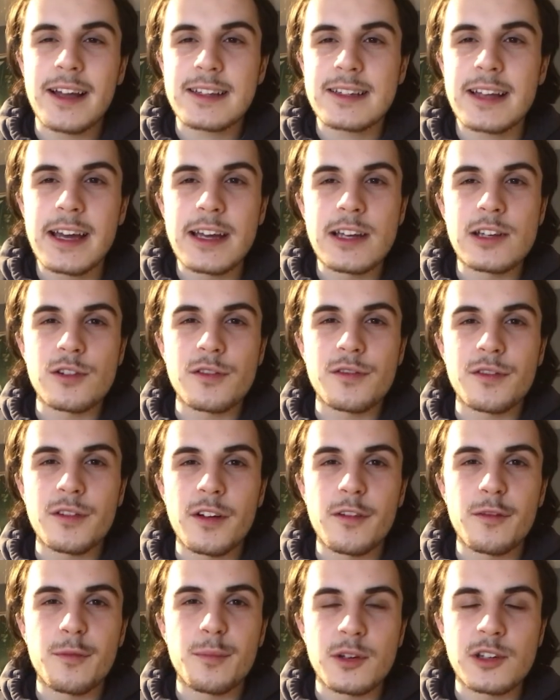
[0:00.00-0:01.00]
stage
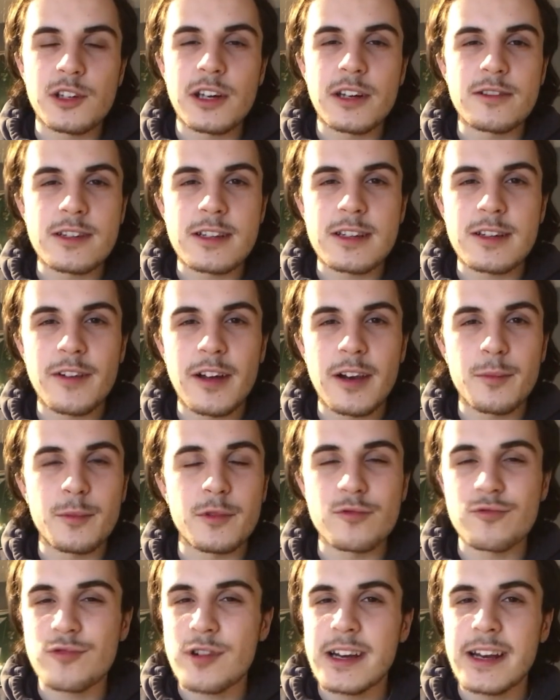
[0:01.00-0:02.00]
of Bashiri's
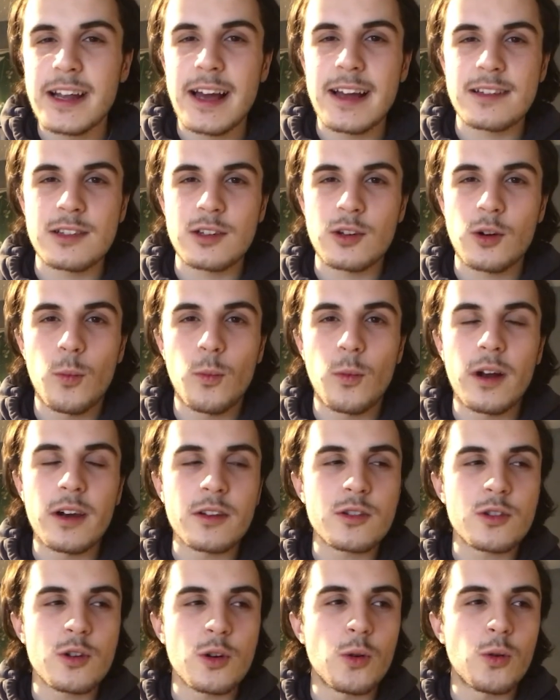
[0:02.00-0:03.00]
development really hasn't gone well
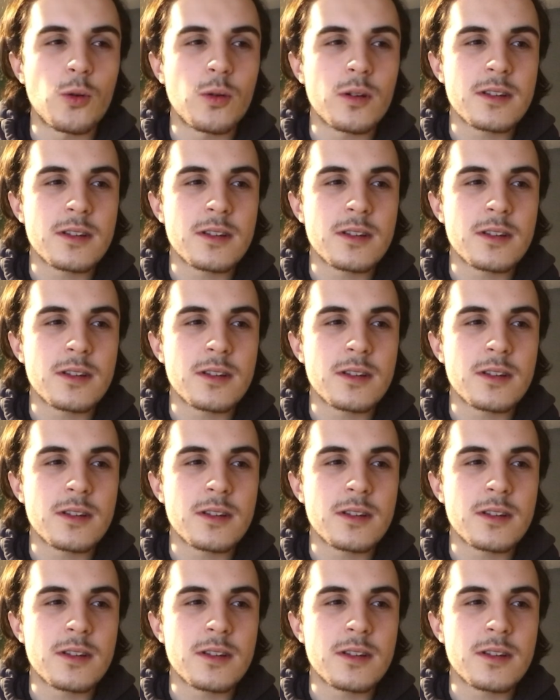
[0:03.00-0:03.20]
at all